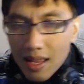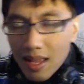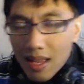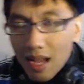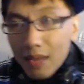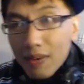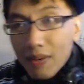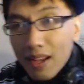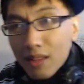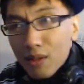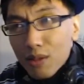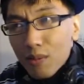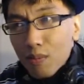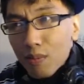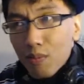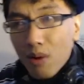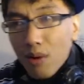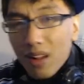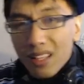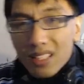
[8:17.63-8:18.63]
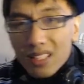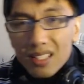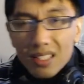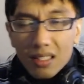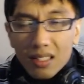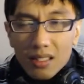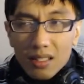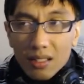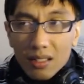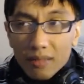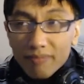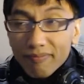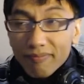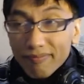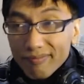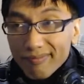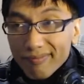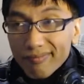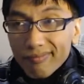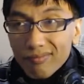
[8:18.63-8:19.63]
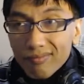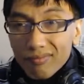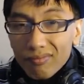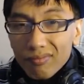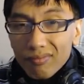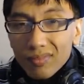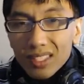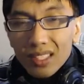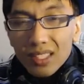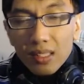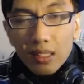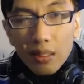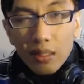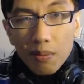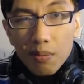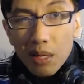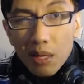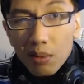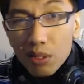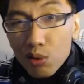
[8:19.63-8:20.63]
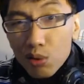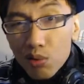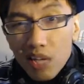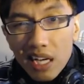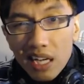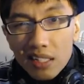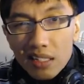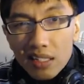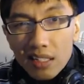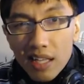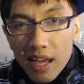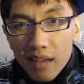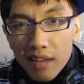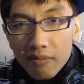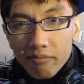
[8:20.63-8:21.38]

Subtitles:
I've had them probably since maybe 2010. I